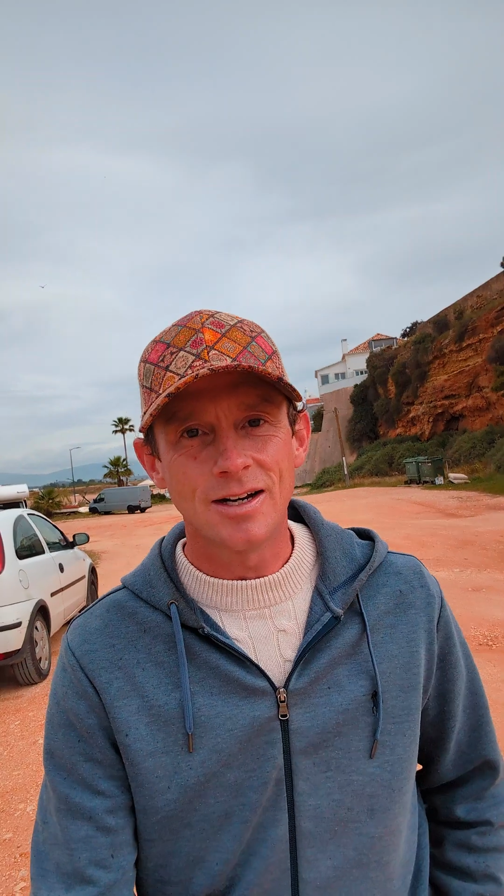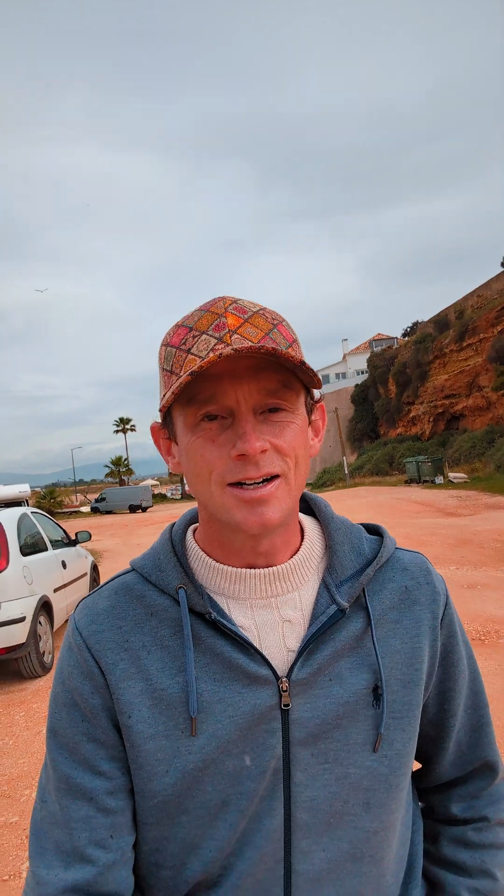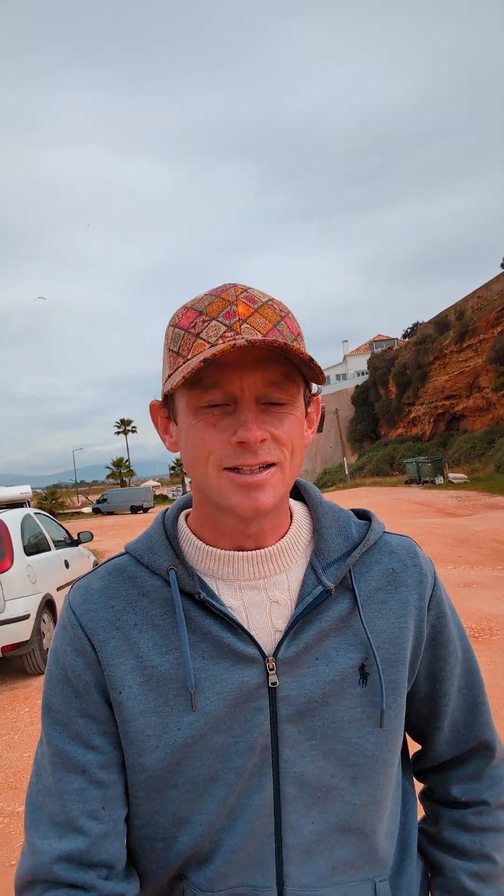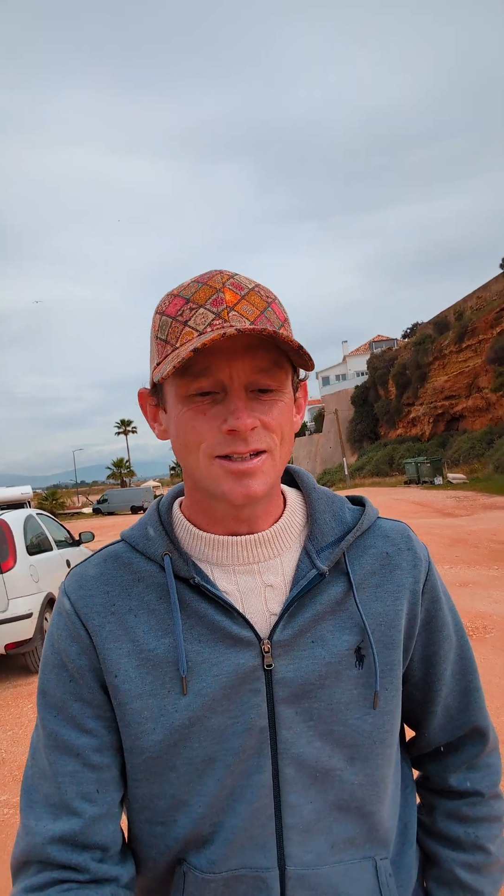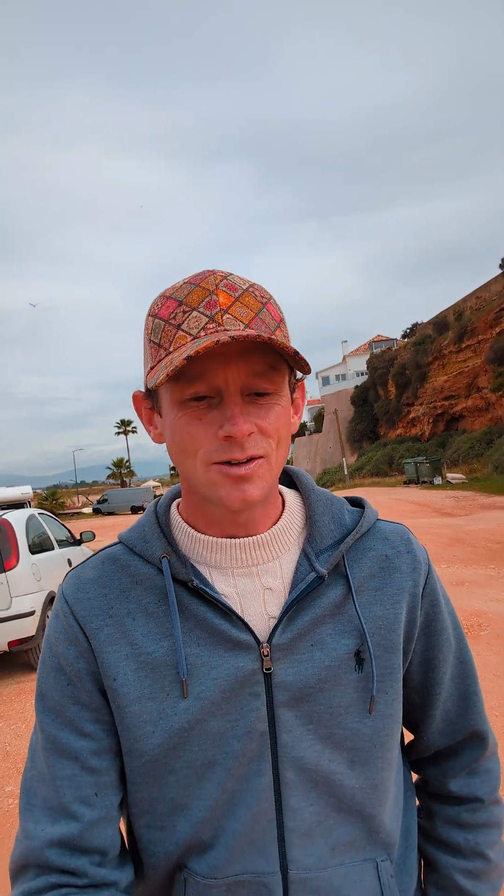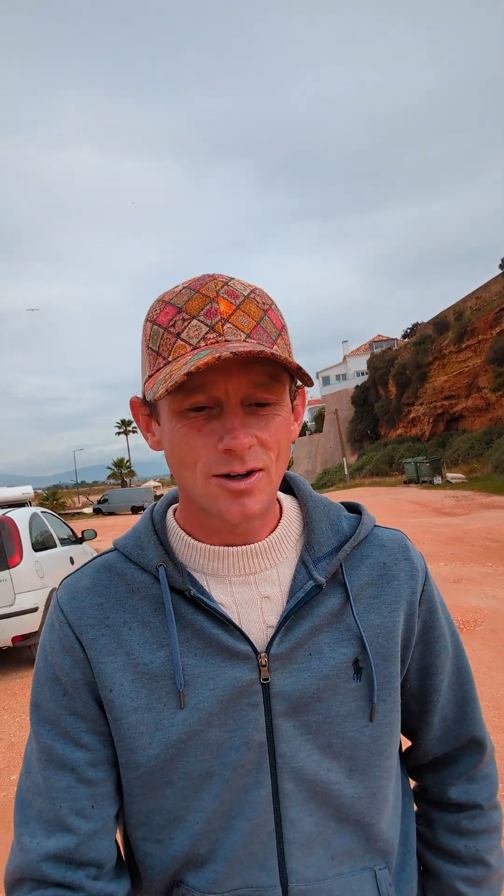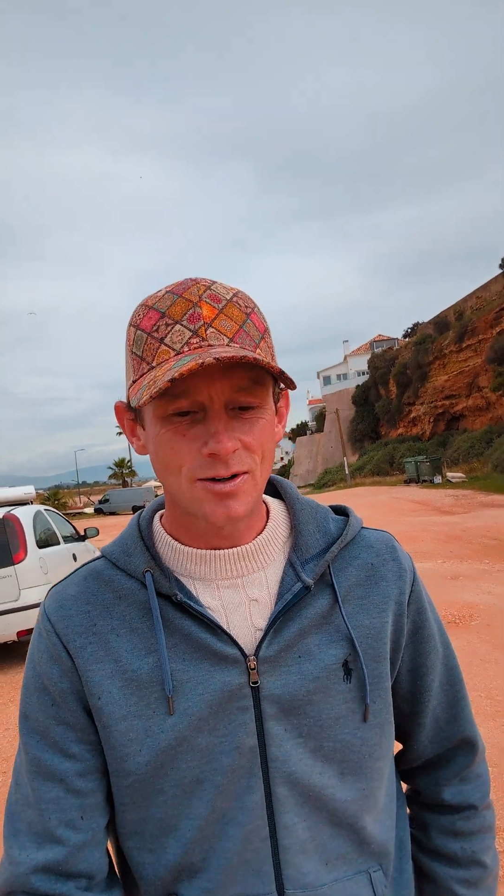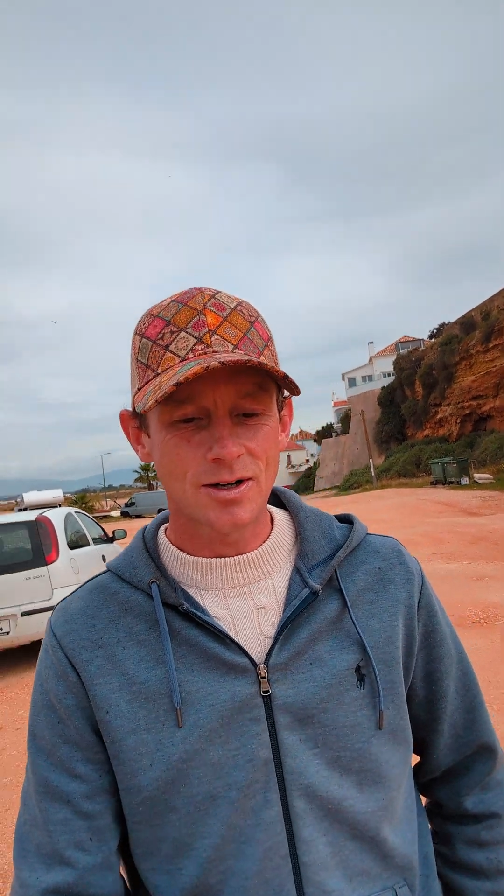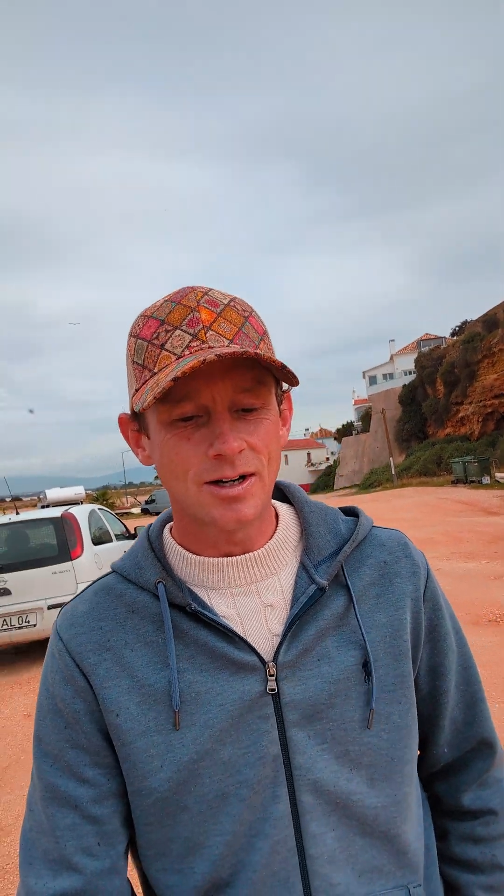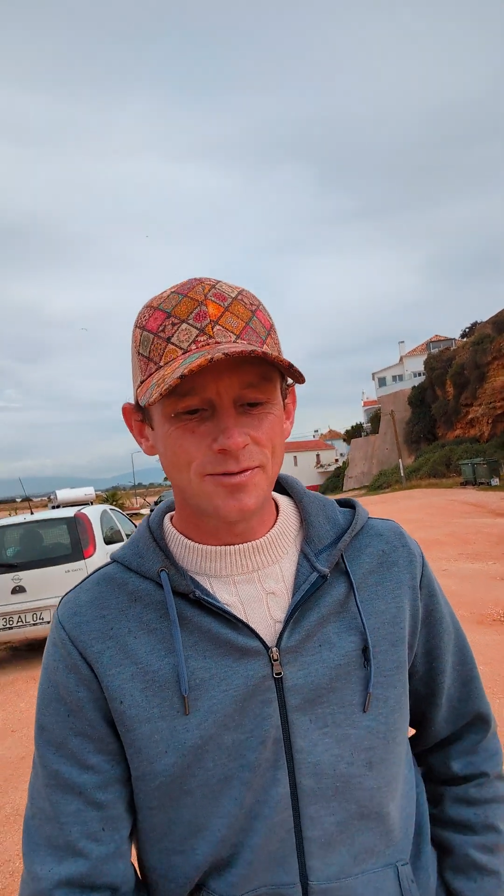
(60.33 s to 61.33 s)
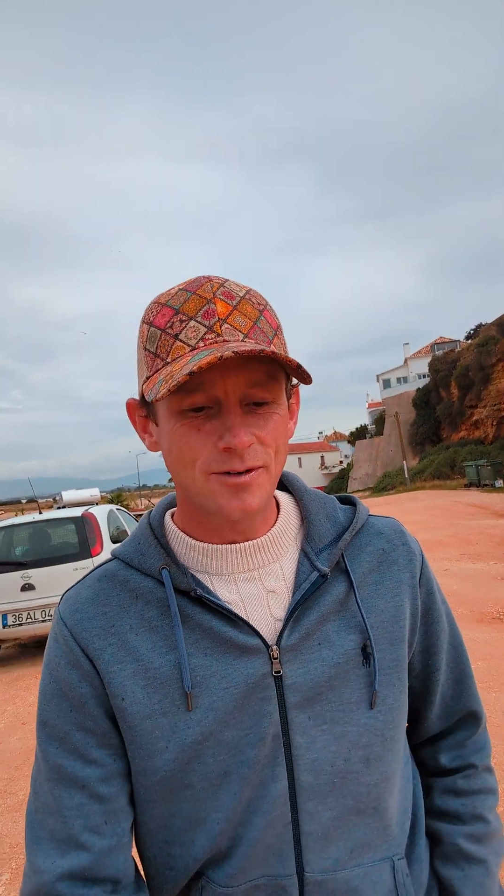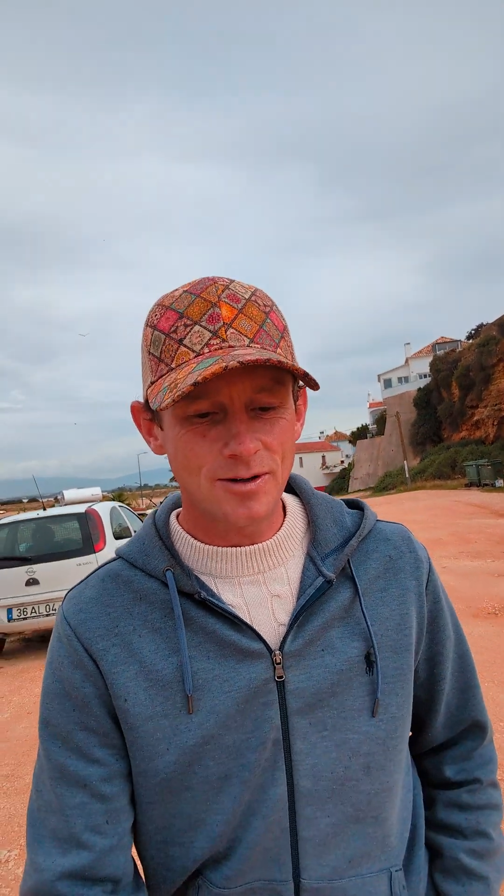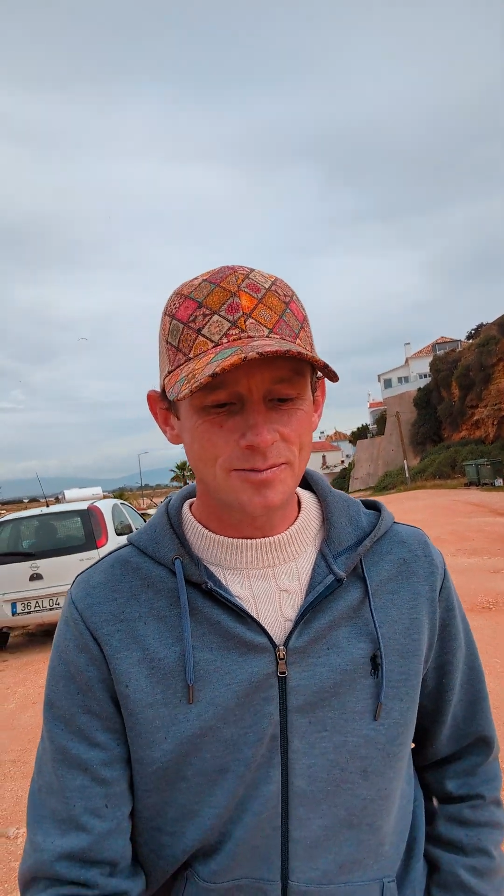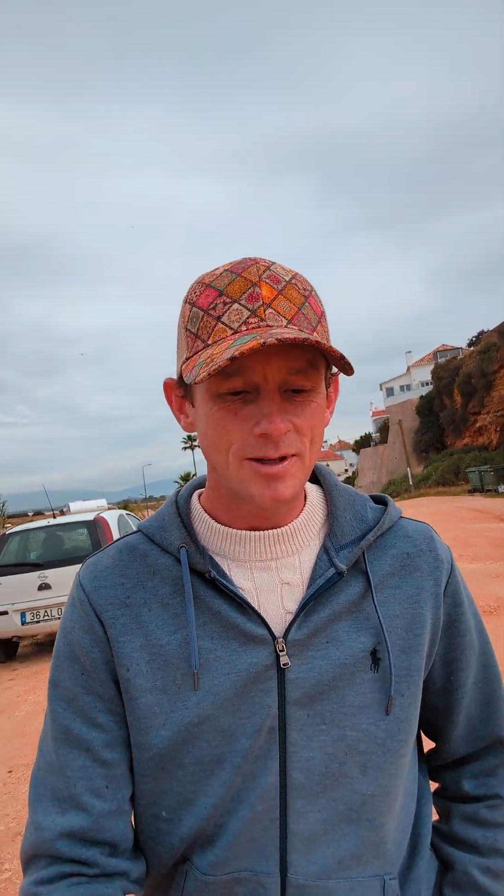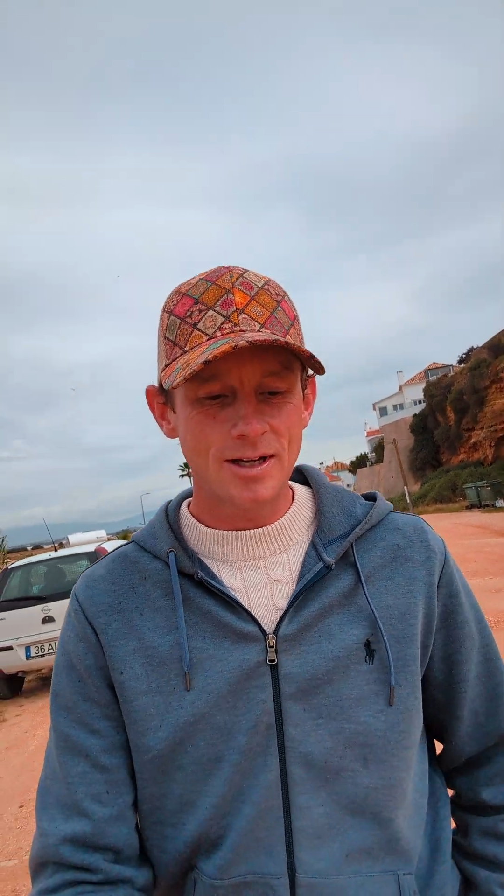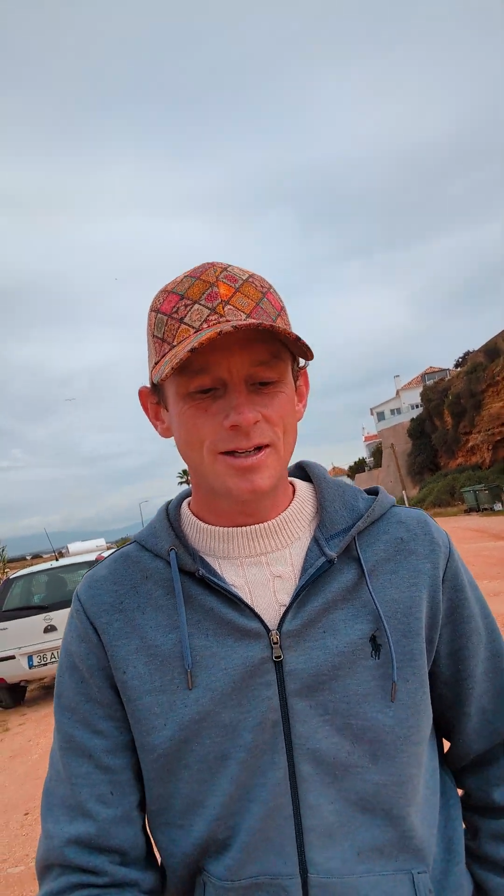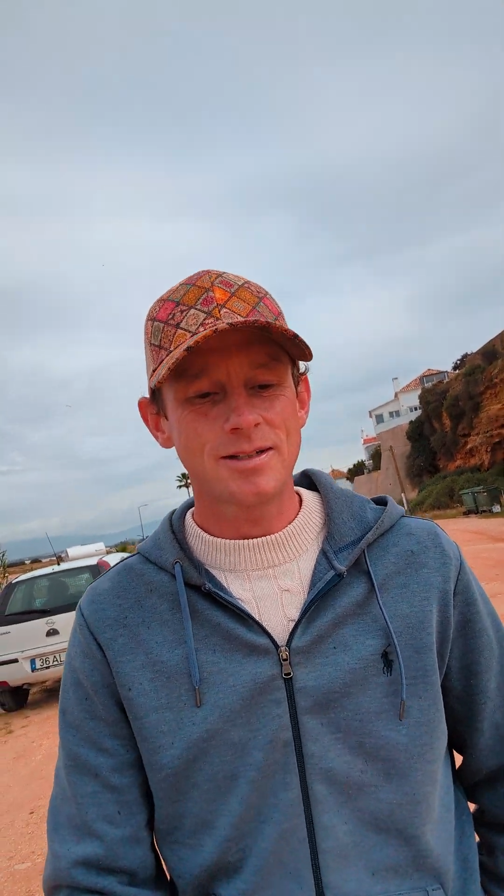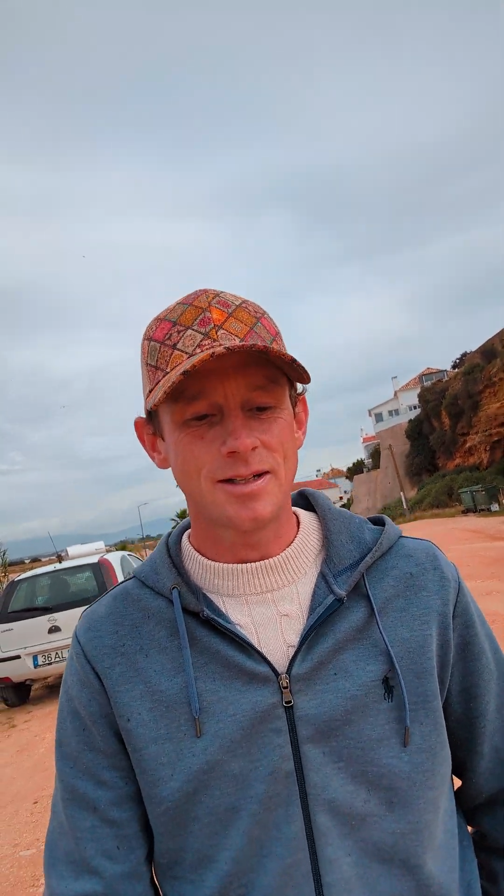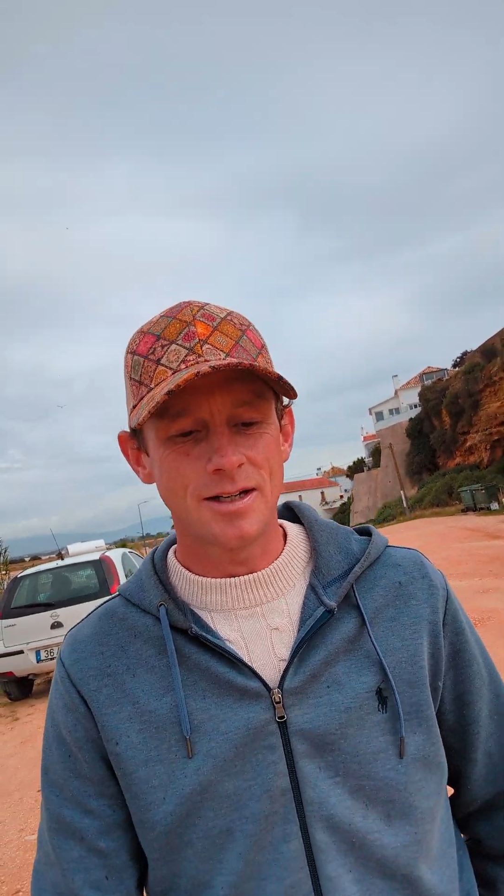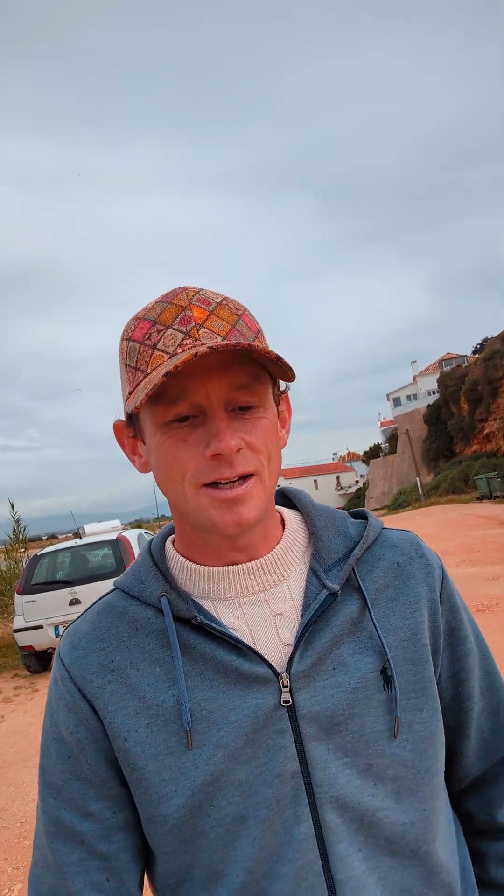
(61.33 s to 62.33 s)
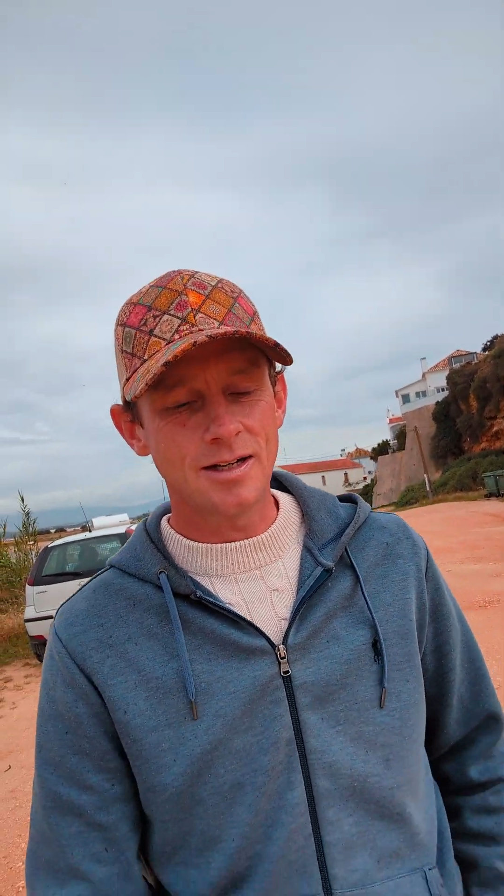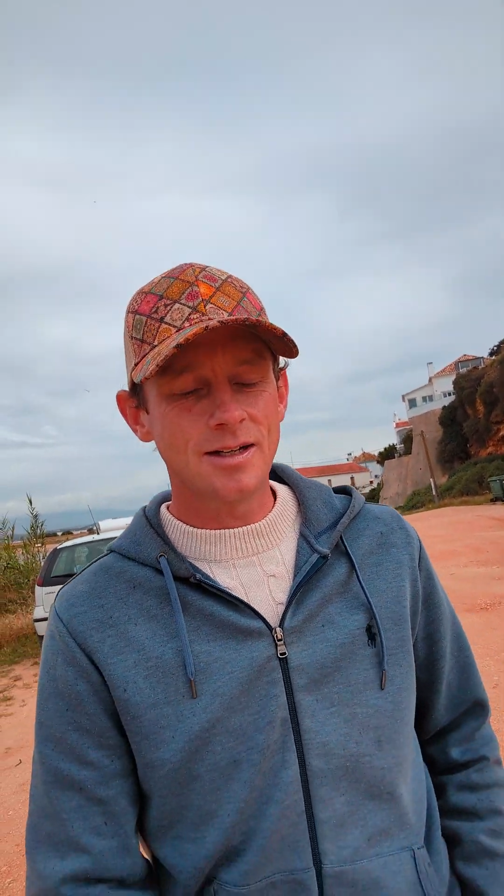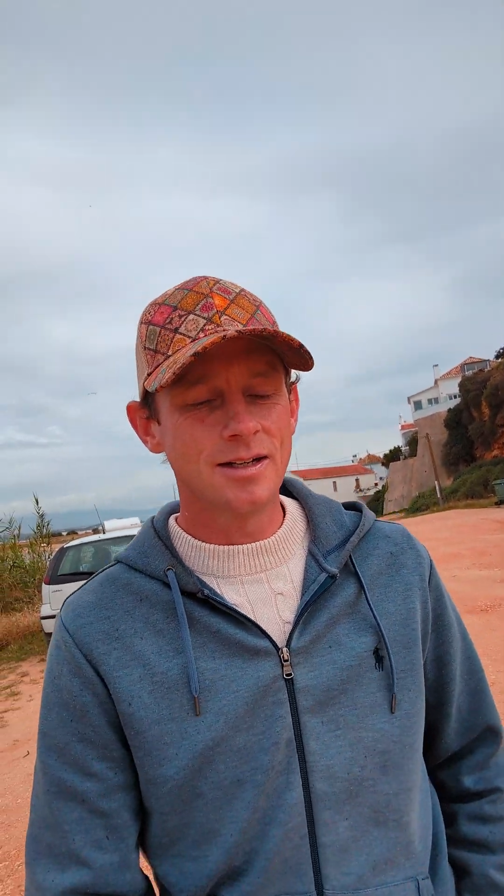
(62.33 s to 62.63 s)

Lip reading: there and I said, oh, can I film this? And then